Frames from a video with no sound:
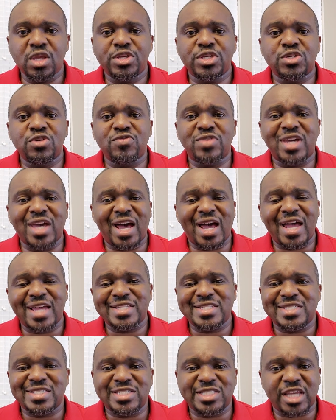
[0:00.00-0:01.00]
You got
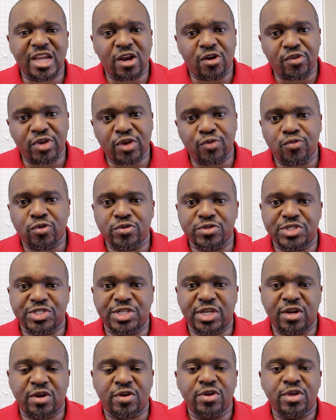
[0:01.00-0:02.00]
Terry
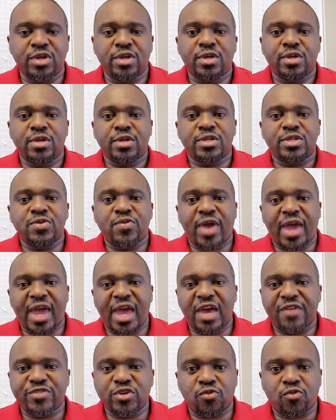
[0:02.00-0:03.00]
Rozier. You
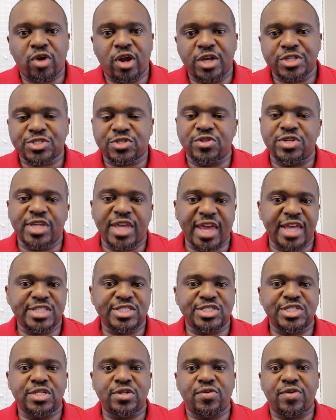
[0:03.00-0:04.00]
have the roster.
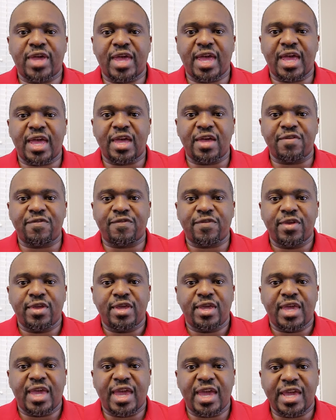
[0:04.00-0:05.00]
Yes, you don't have
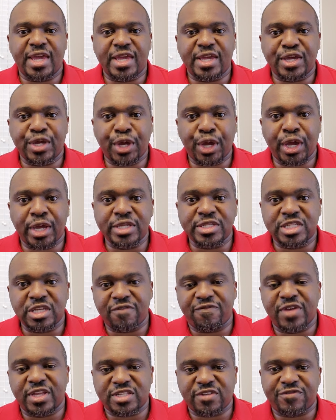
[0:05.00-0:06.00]
a
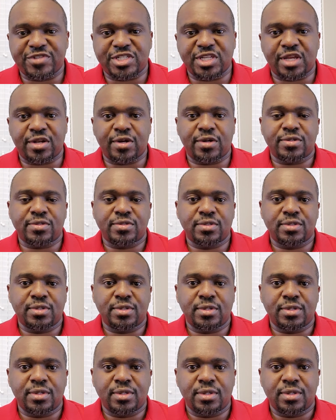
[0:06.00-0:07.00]
defensive center,
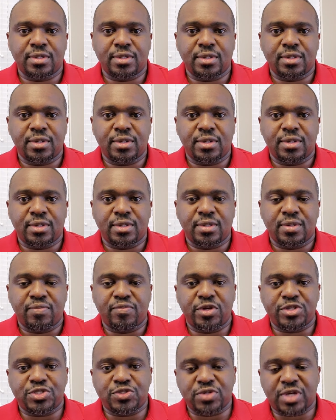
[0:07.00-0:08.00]

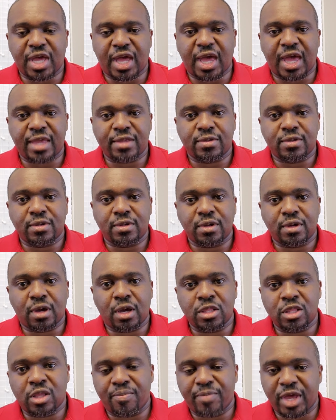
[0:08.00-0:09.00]
but you got
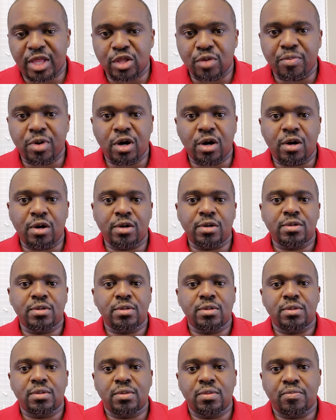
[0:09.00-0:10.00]
LaMelo Ball,
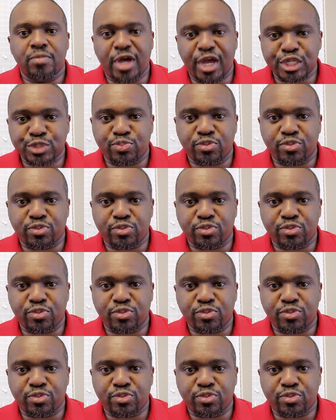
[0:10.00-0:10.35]
Miles